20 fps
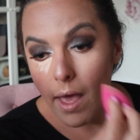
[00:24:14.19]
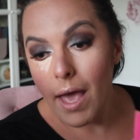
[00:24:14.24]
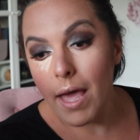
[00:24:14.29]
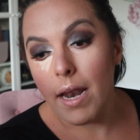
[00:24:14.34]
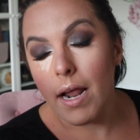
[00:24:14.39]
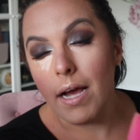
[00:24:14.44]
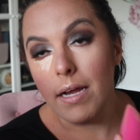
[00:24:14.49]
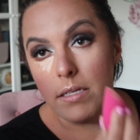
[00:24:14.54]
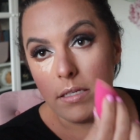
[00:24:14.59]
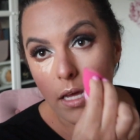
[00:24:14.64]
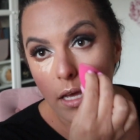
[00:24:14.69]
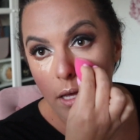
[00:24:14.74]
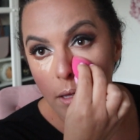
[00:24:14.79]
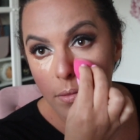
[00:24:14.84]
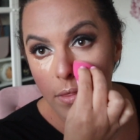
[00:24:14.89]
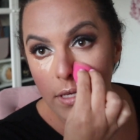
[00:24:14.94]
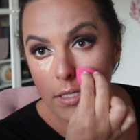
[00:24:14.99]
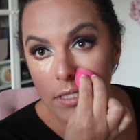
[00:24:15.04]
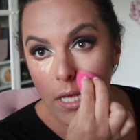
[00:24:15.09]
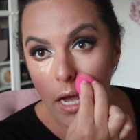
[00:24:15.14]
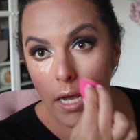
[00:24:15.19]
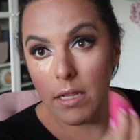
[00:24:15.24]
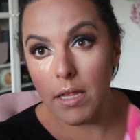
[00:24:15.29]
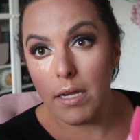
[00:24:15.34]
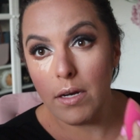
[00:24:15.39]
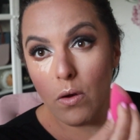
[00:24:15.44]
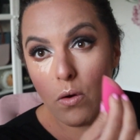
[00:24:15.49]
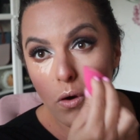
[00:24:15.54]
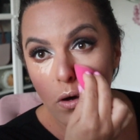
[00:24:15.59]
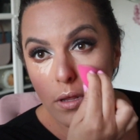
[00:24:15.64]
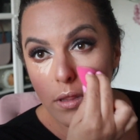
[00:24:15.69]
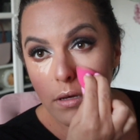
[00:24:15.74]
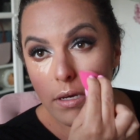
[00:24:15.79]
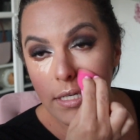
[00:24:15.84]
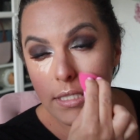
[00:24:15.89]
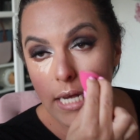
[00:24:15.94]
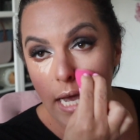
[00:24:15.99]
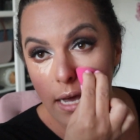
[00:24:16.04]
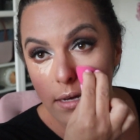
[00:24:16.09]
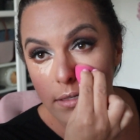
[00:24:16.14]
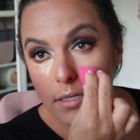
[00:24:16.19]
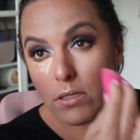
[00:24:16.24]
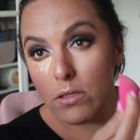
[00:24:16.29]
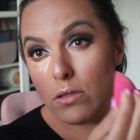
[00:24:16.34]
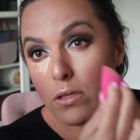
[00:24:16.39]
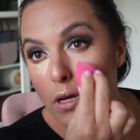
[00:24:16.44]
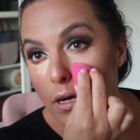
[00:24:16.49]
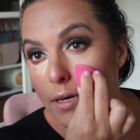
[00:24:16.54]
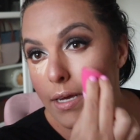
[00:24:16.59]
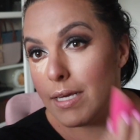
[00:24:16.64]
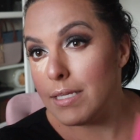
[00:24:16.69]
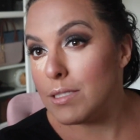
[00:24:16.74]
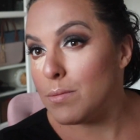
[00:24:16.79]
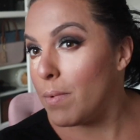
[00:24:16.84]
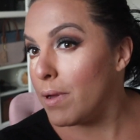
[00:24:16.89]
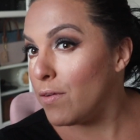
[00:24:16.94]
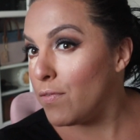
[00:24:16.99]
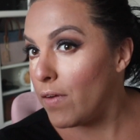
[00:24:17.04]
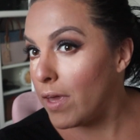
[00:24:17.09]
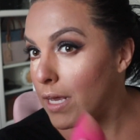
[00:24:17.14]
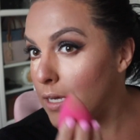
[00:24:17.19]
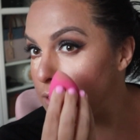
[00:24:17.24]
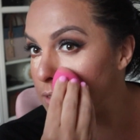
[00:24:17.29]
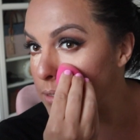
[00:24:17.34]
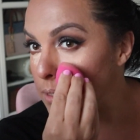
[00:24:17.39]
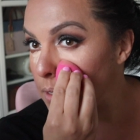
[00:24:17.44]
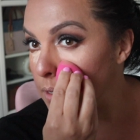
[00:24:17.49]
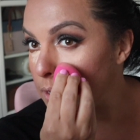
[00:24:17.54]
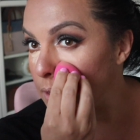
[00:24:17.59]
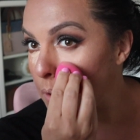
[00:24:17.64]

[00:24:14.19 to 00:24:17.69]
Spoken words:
And I take this highlight all the way down. It elongates my face.